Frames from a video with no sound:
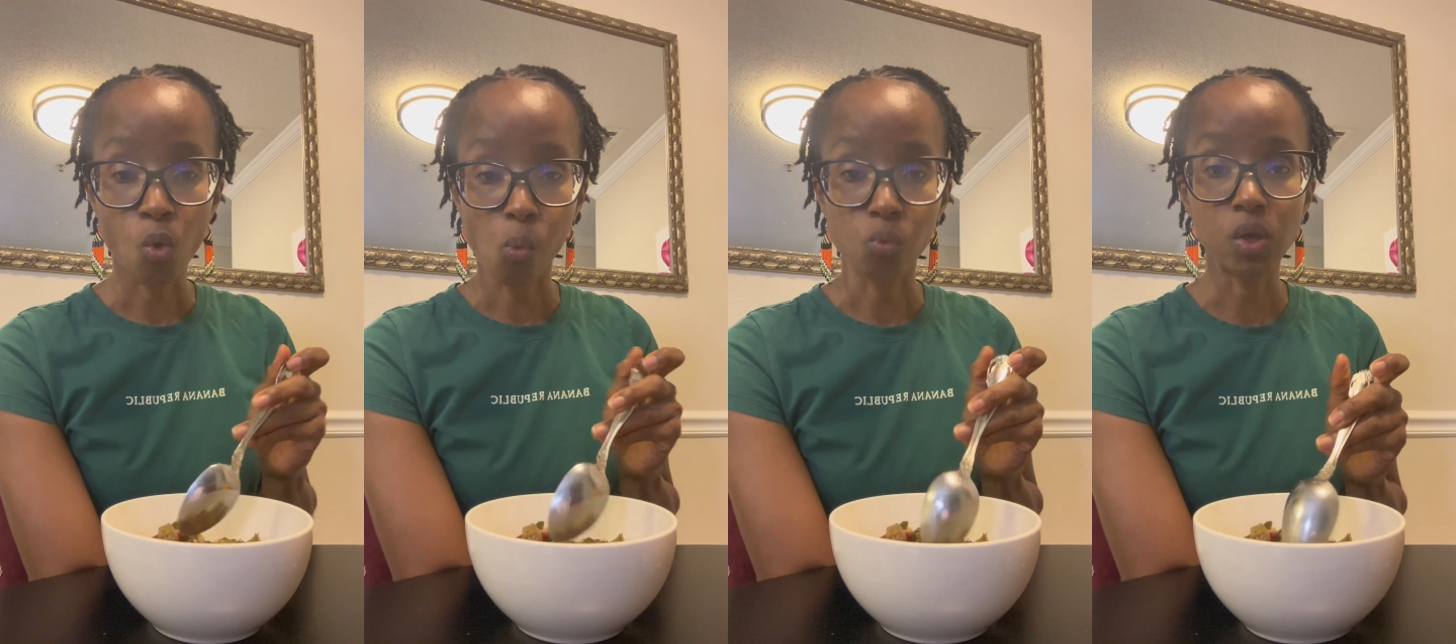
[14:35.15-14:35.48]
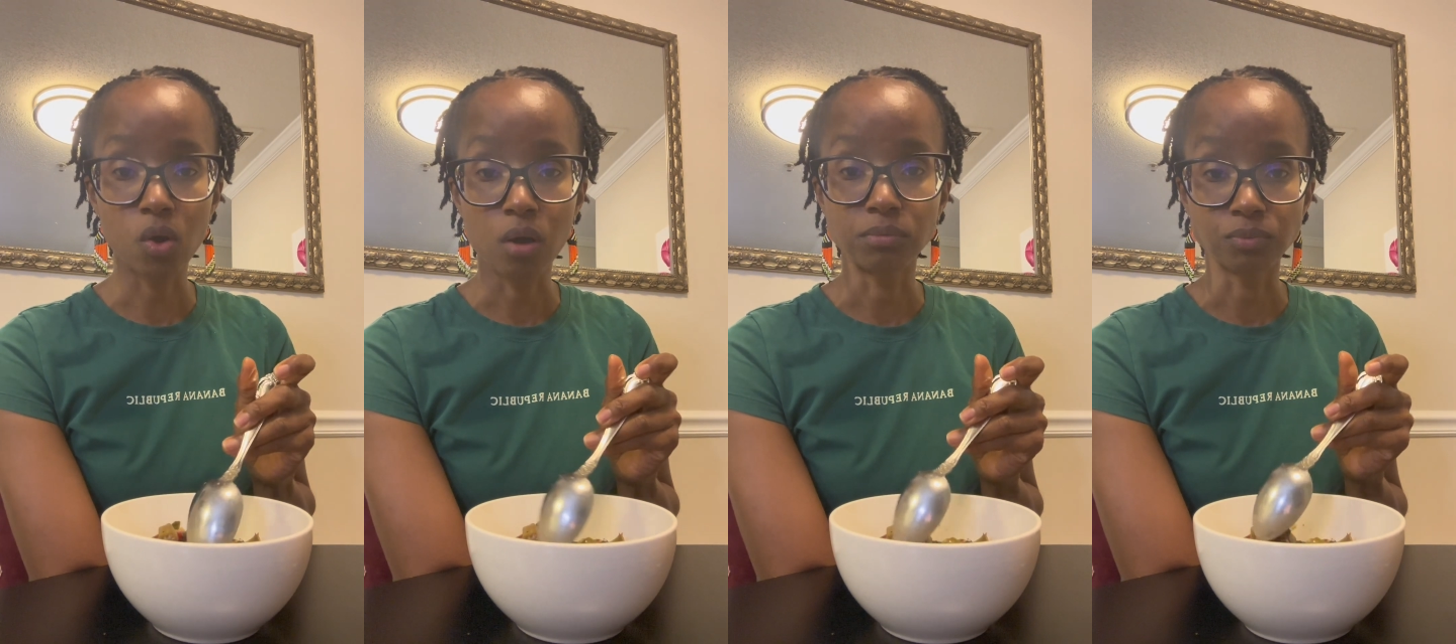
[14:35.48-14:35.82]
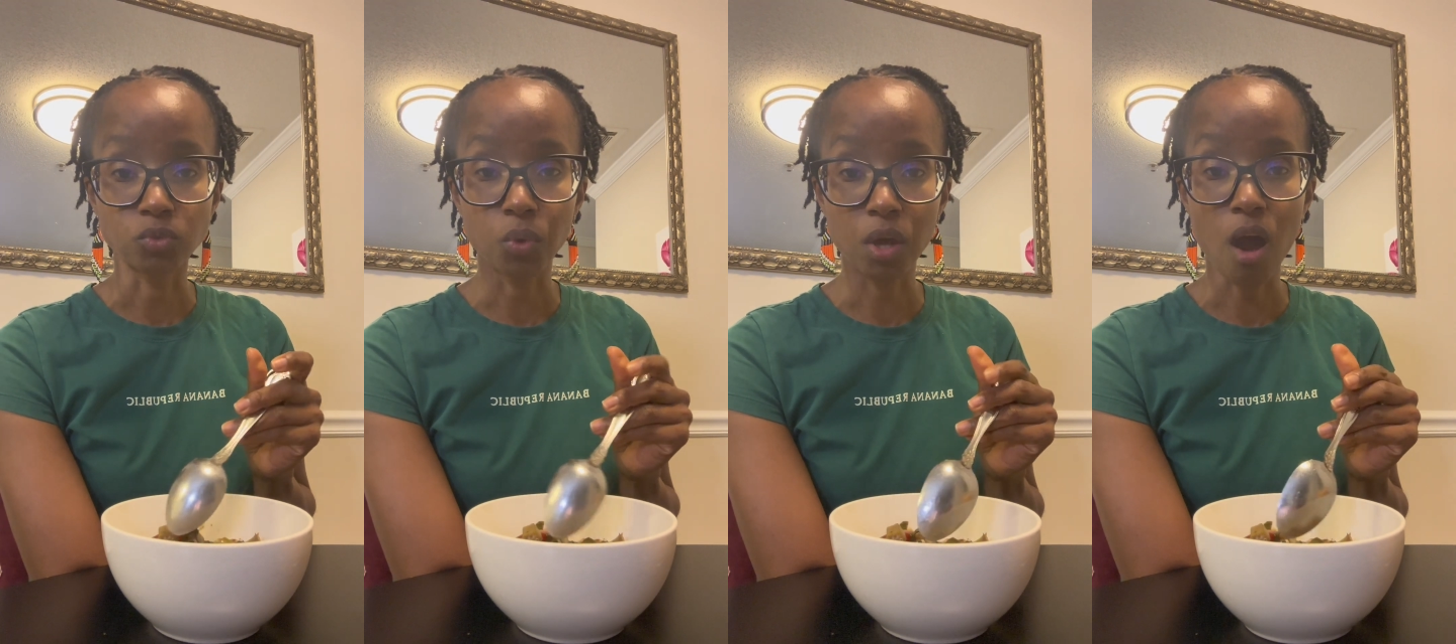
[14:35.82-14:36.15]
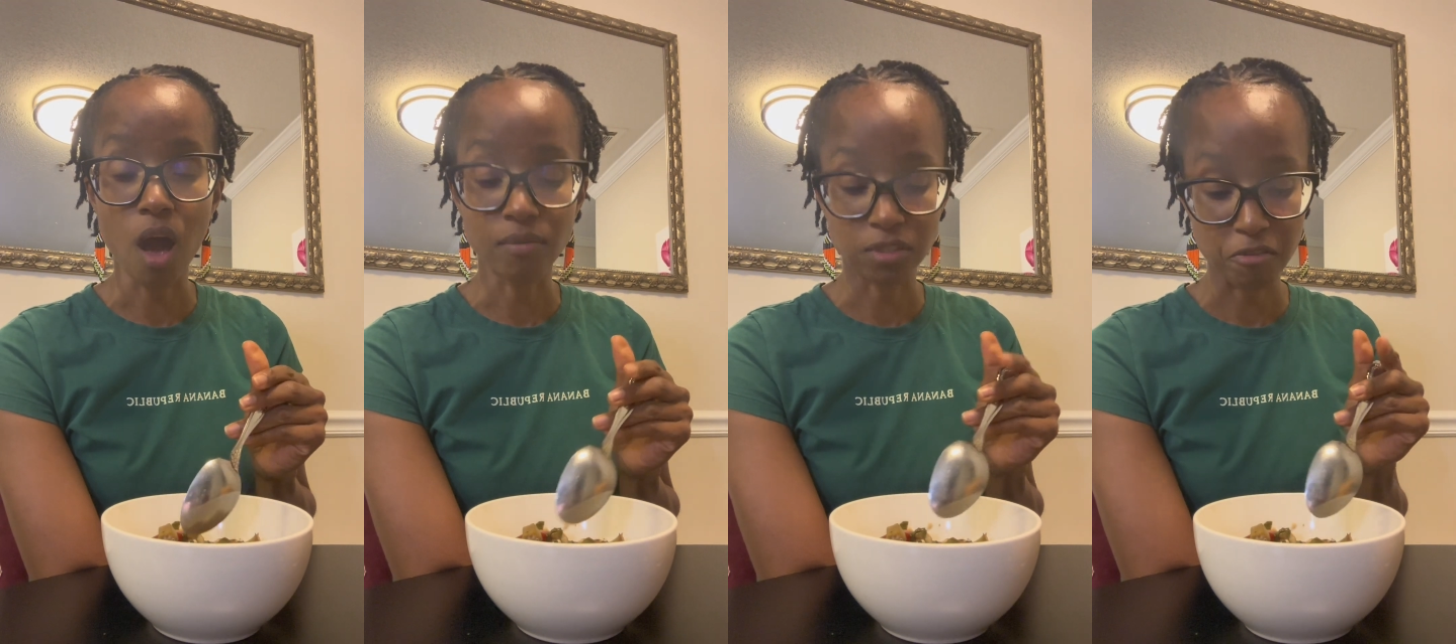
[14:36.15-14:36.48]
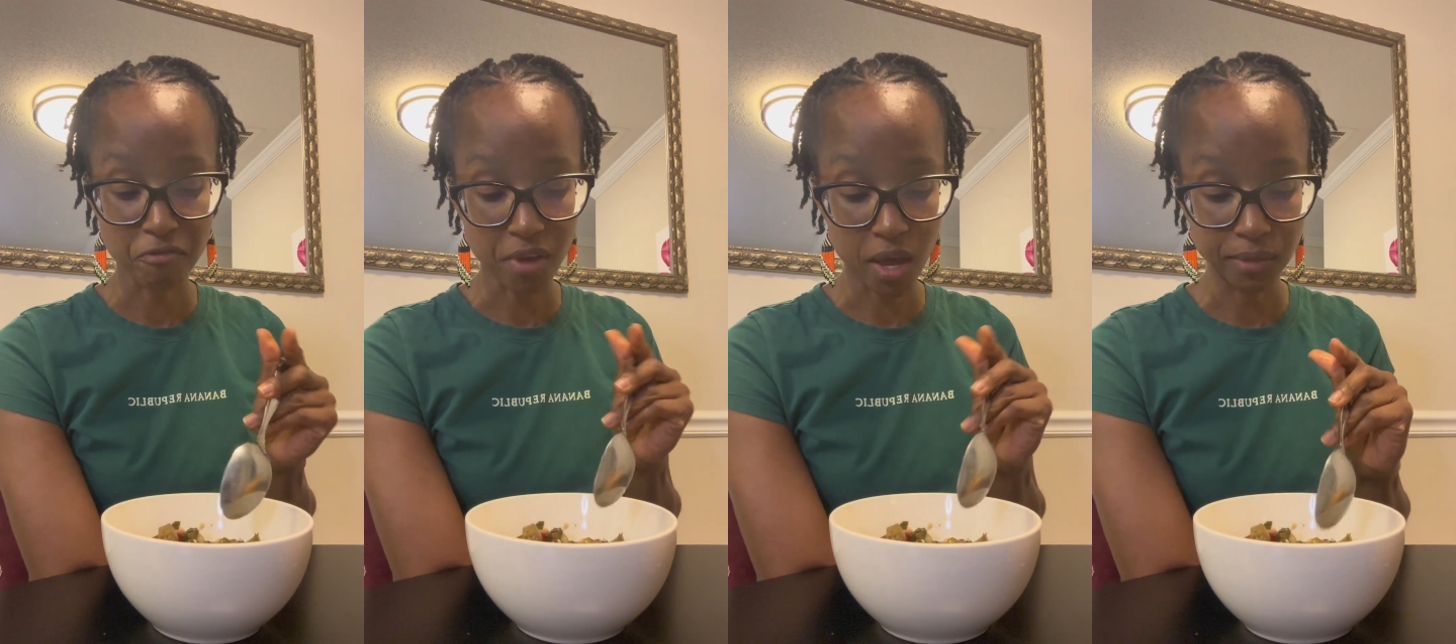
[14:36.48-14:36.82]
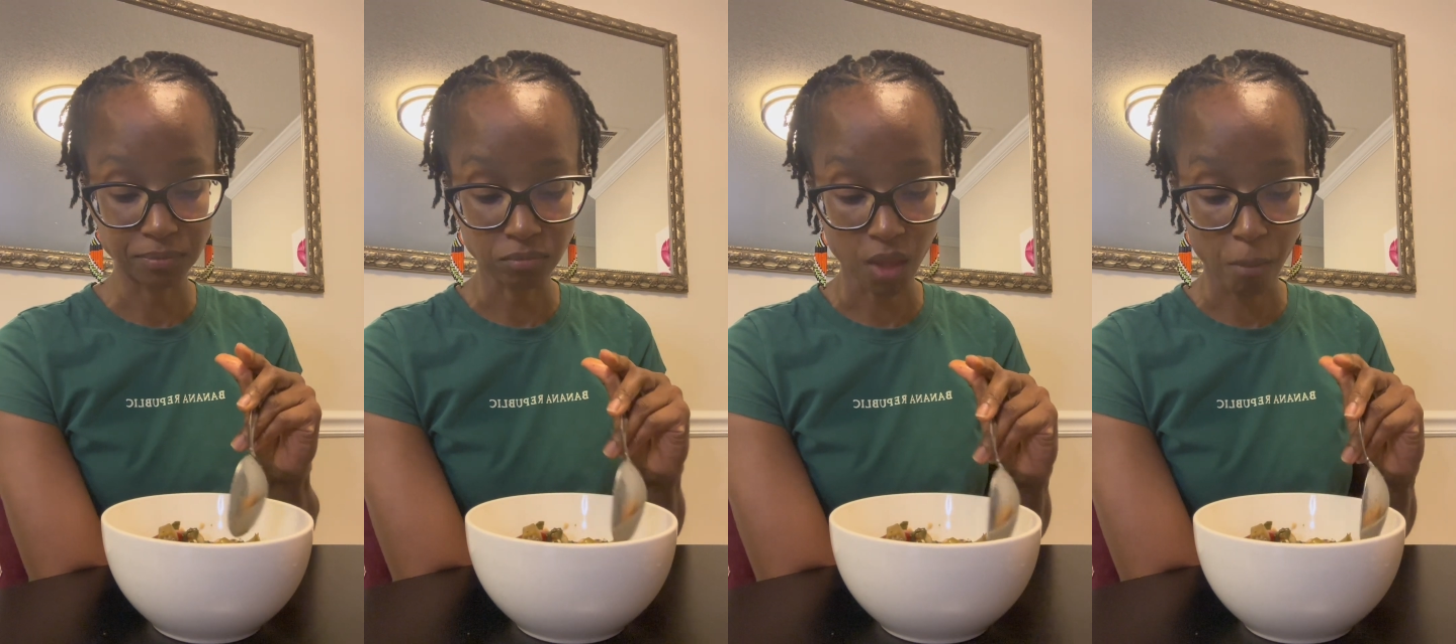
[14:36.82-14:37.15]
We gonna have some
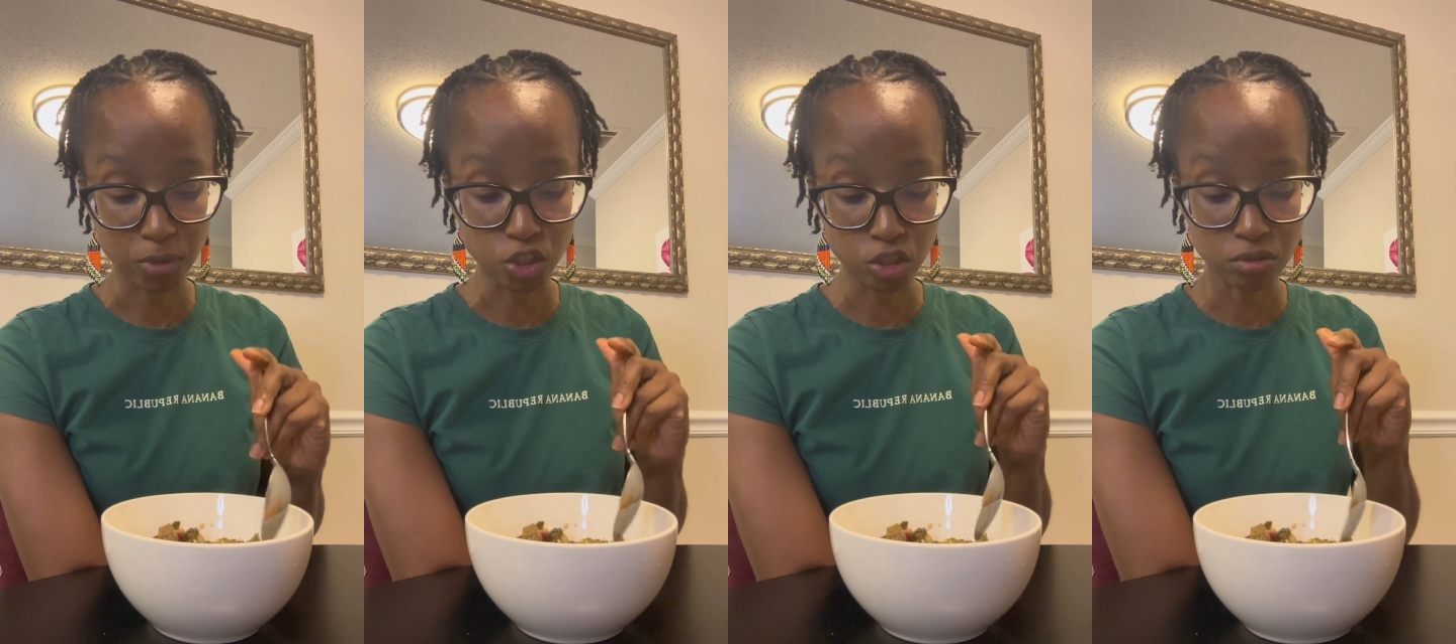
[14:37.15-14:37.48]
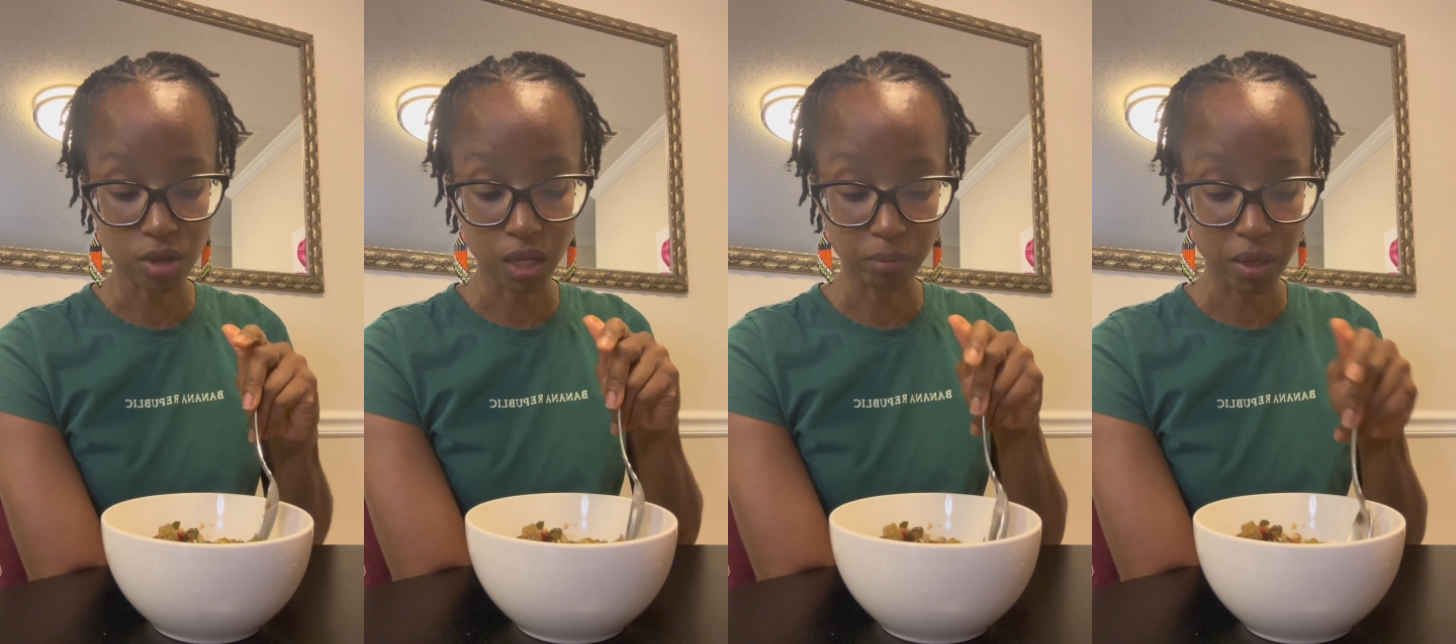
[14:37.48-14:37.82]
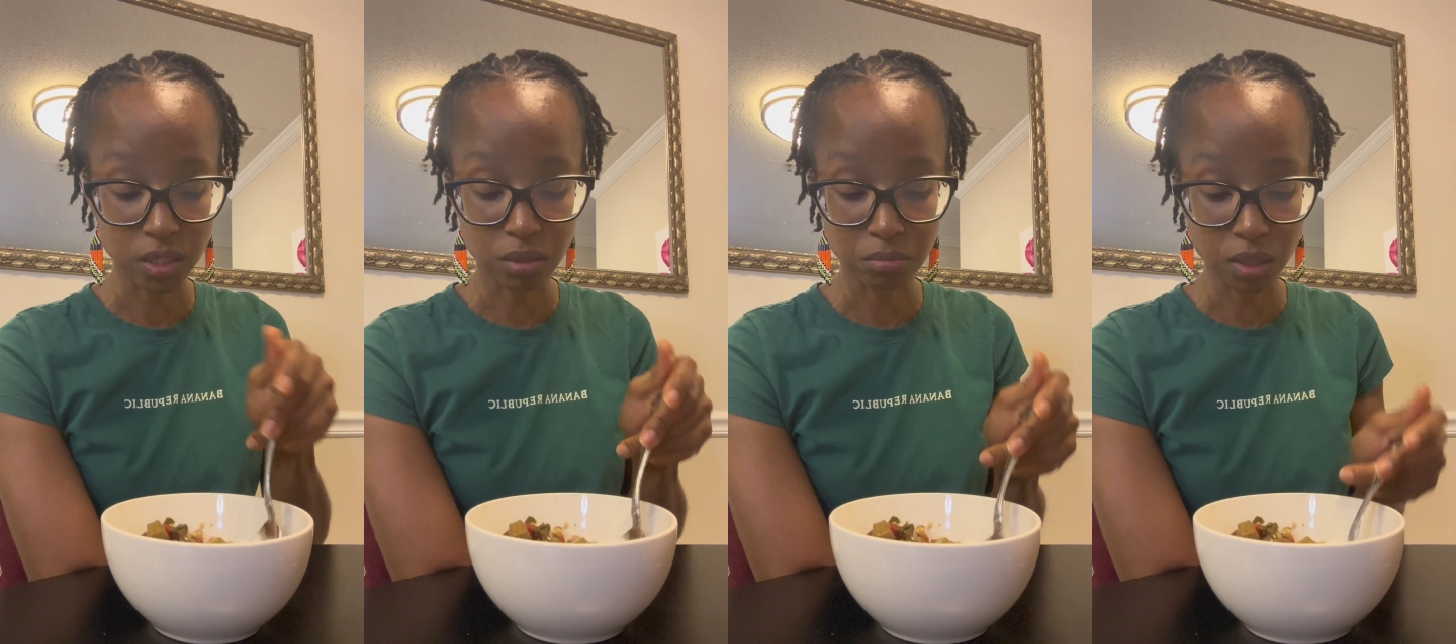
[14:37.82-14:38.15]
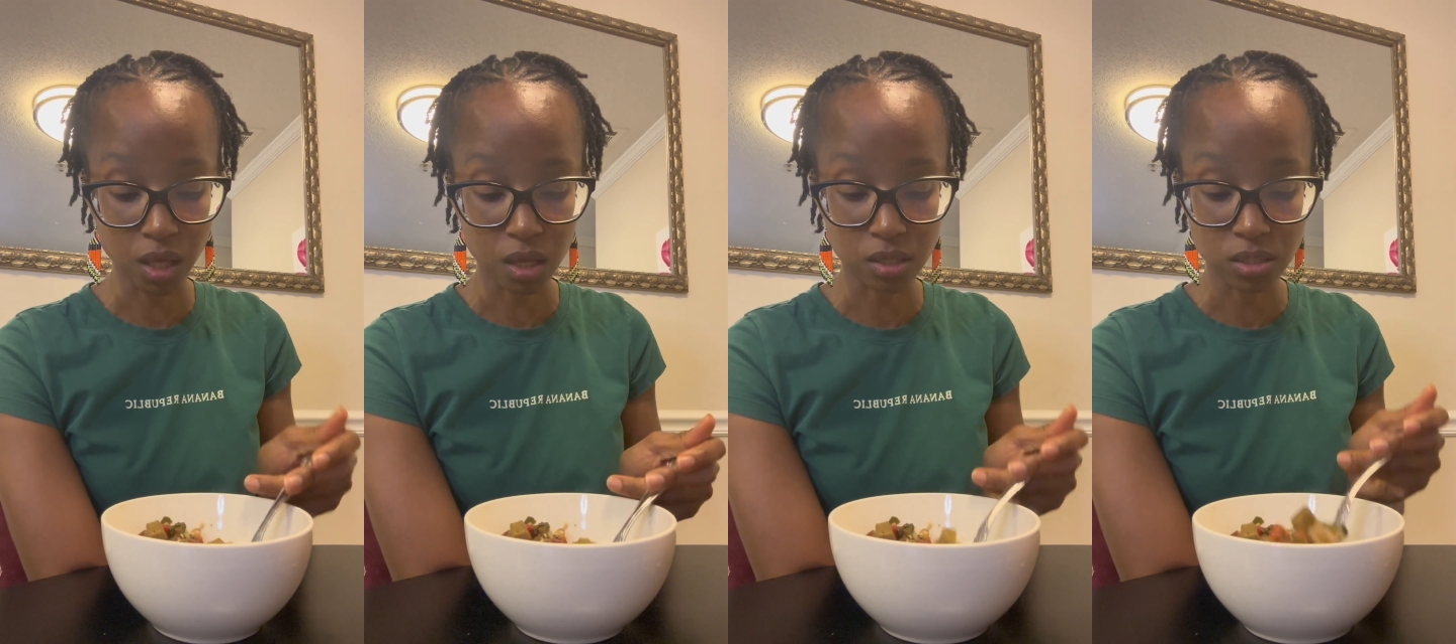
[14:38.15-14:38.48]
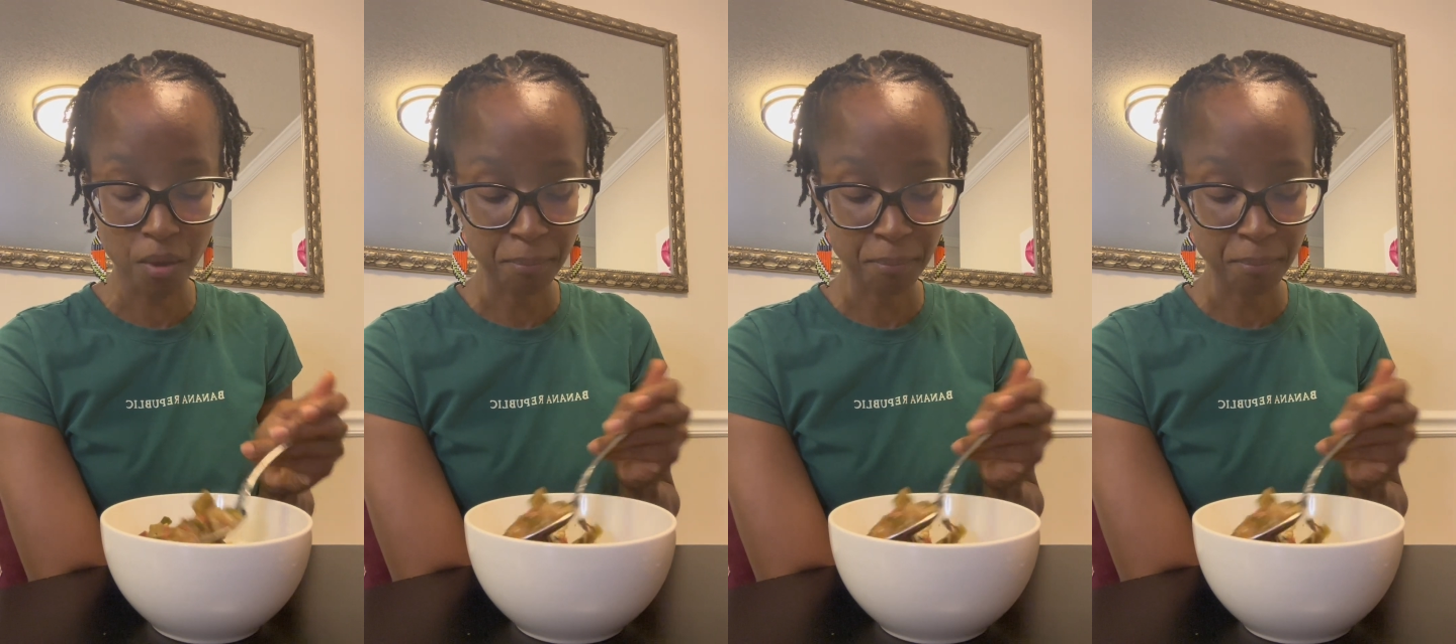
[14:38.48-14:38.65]
fun. I'm gonna show you how to make some things